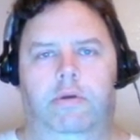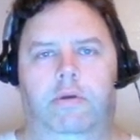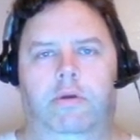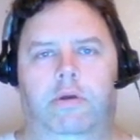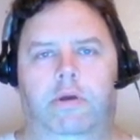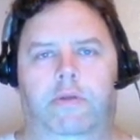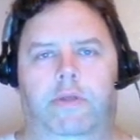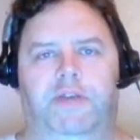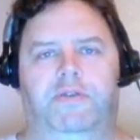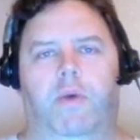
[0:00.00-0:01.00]
Thanks for
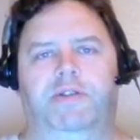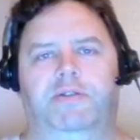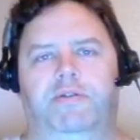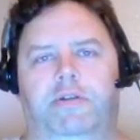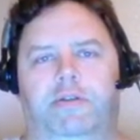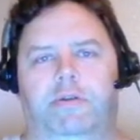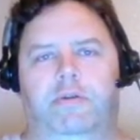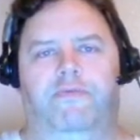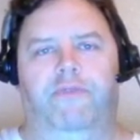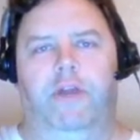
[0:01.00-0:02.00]
watching this
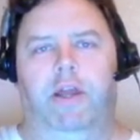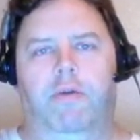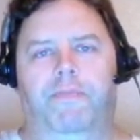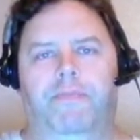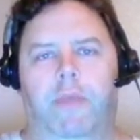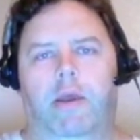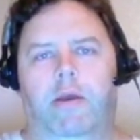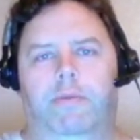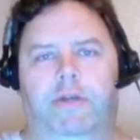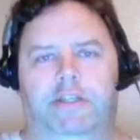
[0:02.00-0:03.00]
video. Please
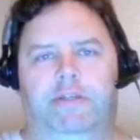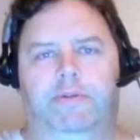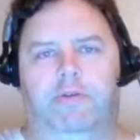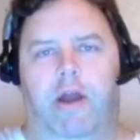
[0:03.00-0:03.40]
subscribe